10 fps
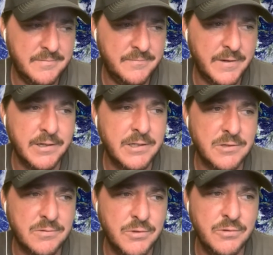very
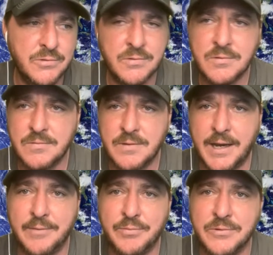smooth
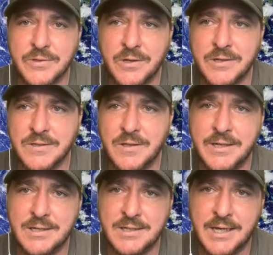applesauce
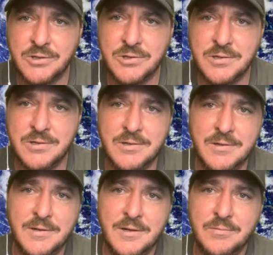like texture,
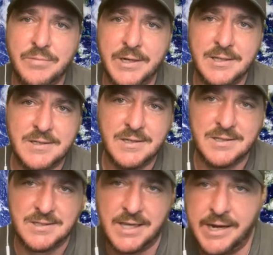but
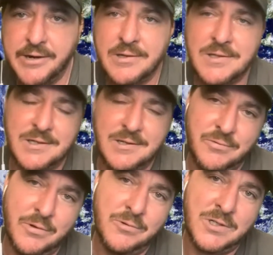it's carrots
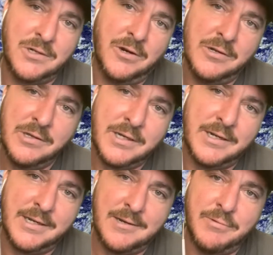and roasted garlic
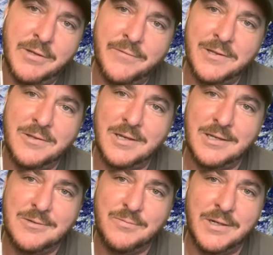and a couple of other
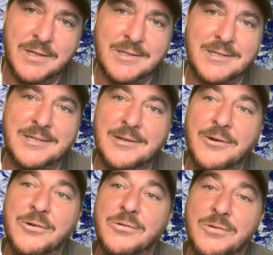things. But it's
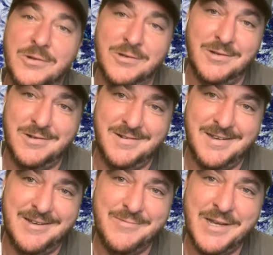so good.
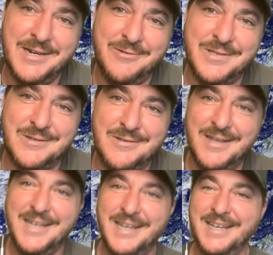I
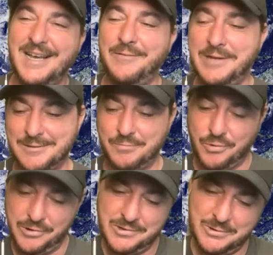made some
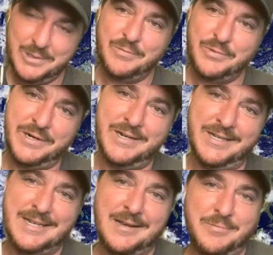pork loin and put it
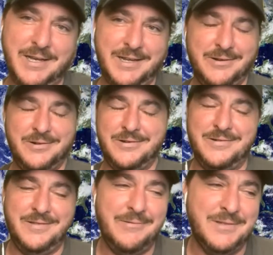on top of that. Oh,
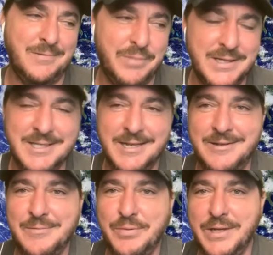that was the best thing
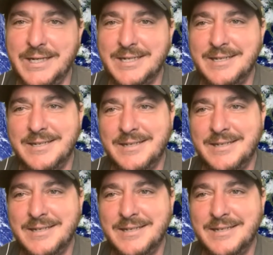on the plate.